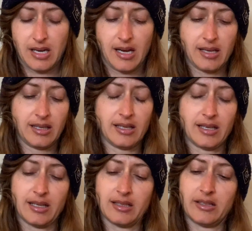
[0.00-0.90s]
And can
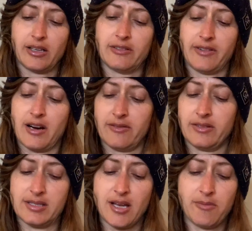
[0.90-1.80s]
I get a clarifier for
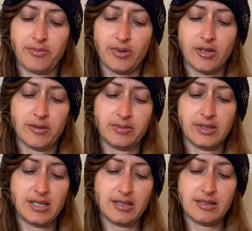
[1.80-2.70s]
this Emperor,
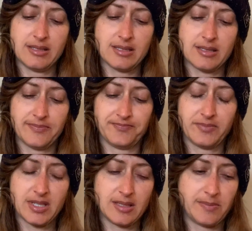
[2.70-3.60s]
please?
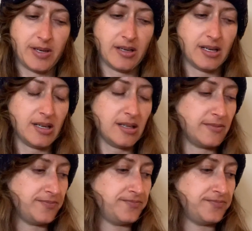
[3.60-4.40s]
Spirit.